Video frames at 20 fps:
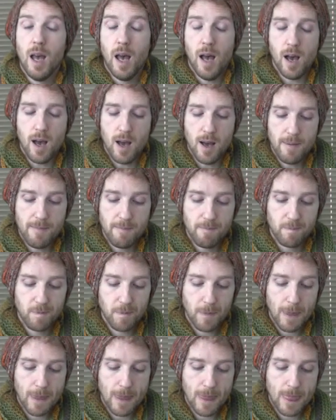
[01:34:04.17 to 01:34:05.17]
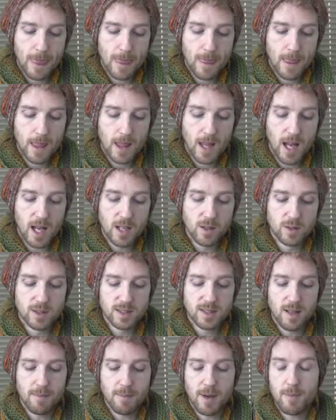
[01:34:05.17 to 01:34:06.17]
And
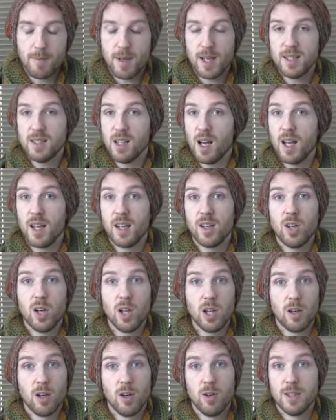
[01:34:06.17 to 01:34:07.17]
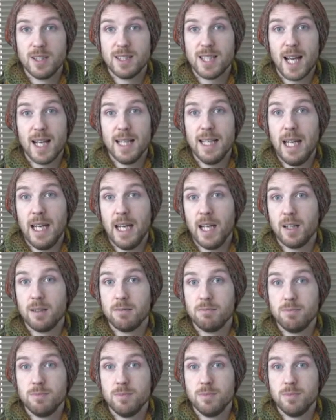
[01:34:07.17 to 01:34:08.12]
also it might be a dyeing colour or a technique